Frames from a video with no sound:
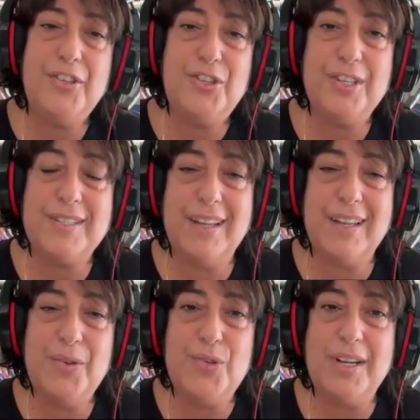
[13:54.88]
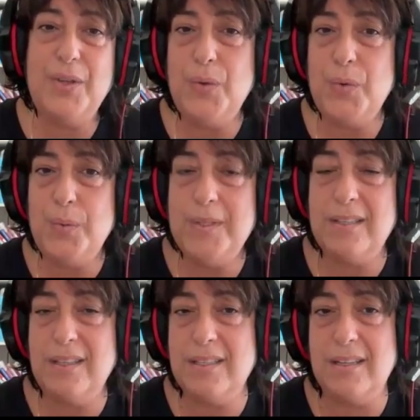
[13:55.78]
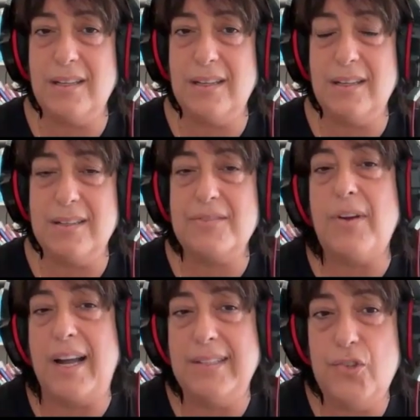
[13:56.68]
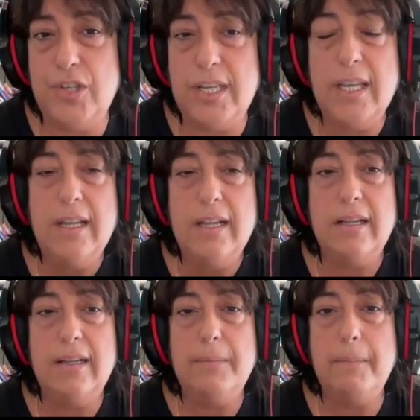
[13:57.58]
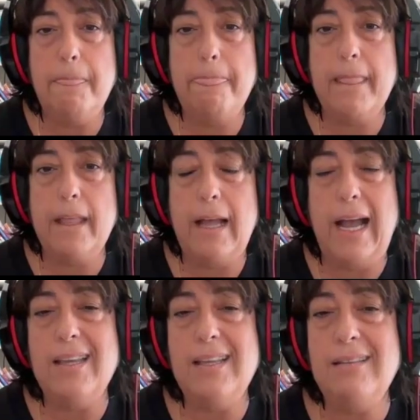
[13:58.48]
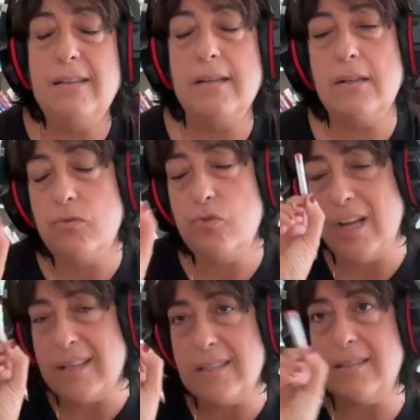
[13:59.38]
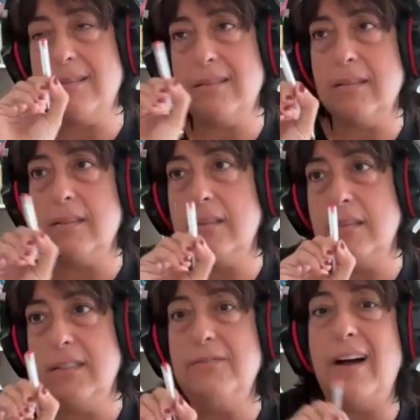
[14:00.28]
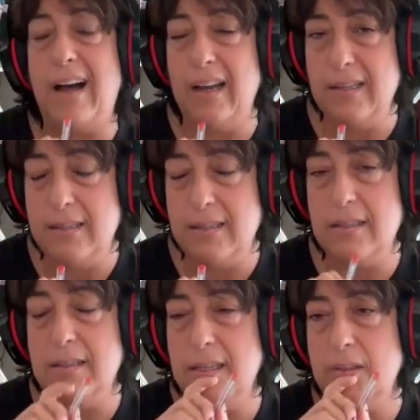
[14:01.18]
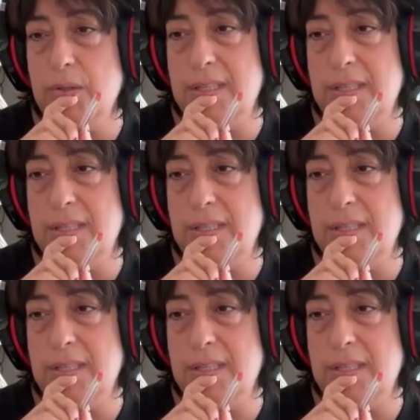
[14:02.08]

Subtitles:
teachers usually use, this strategy. I just divide the